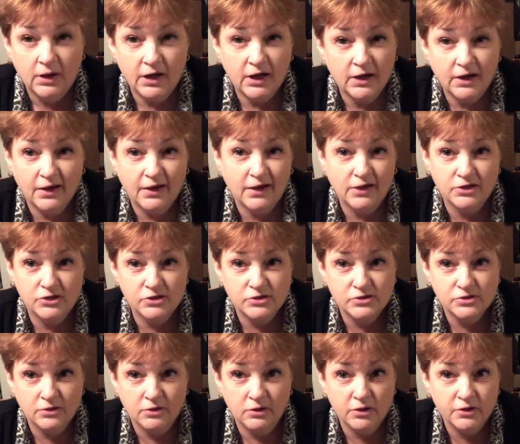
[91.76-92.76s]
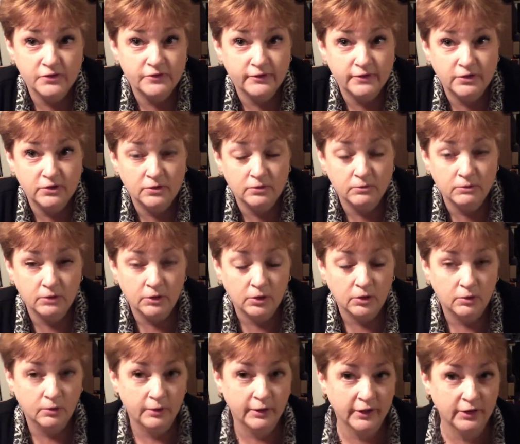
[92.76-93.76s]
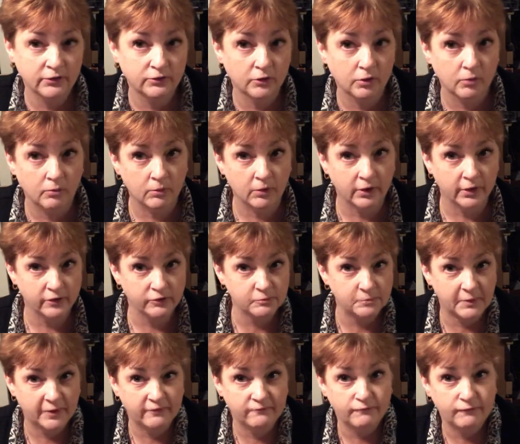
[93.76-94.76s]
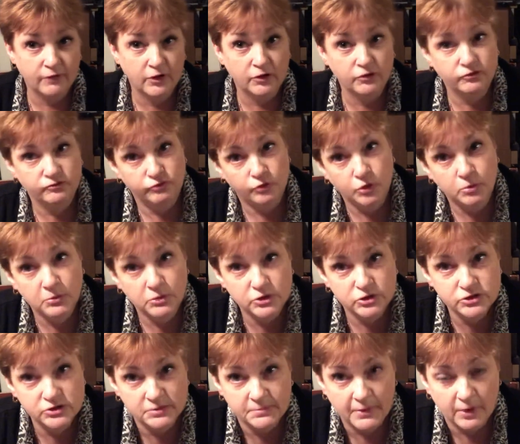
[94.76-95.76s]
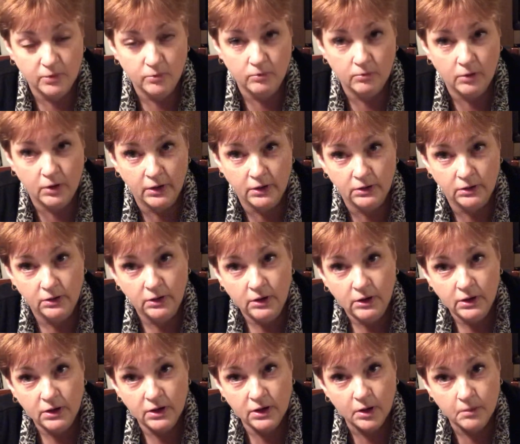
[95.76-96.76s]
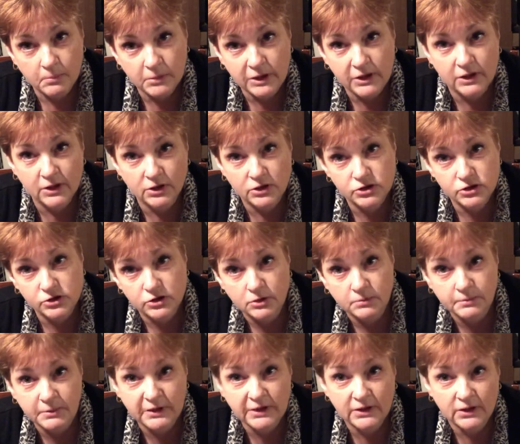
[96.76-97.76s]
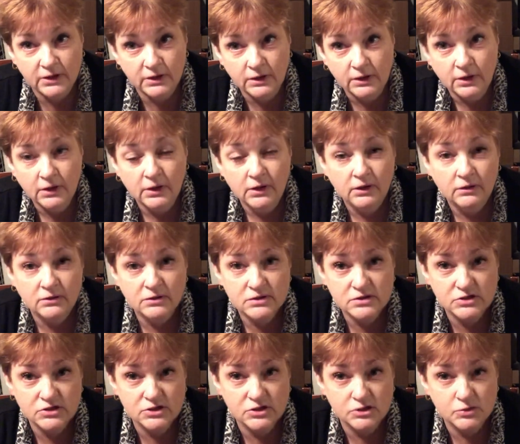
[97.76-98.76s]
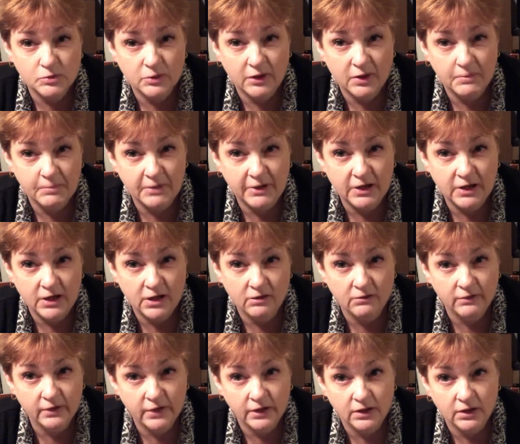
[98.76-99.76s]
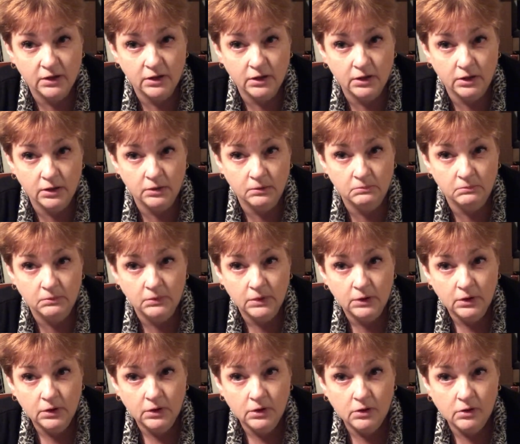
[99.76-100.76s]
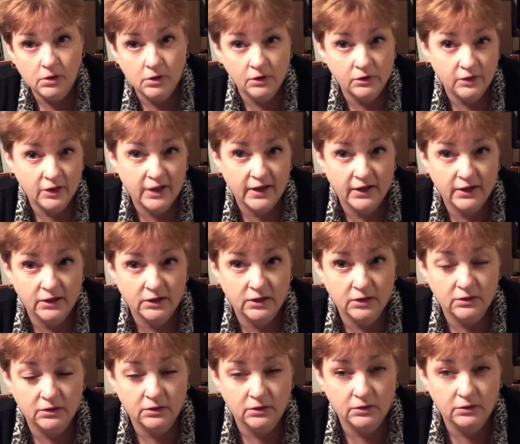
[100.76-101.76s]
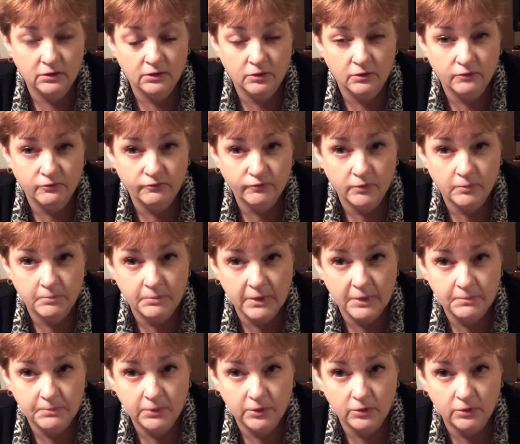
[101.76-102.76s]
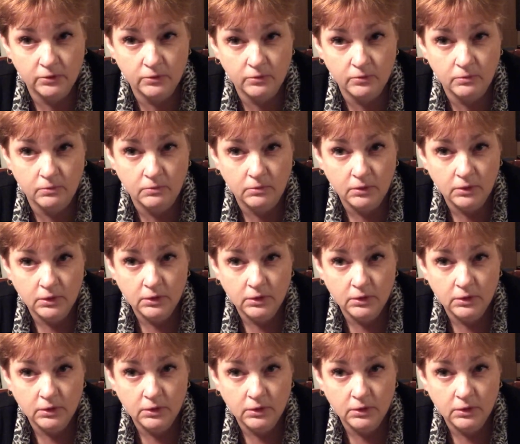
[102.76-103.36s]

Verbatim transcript: I, I just honestly don't know, and I don't want to spread false rumors about what can be done, should be done. This is just what I've been hearing um, online and, you know, from people who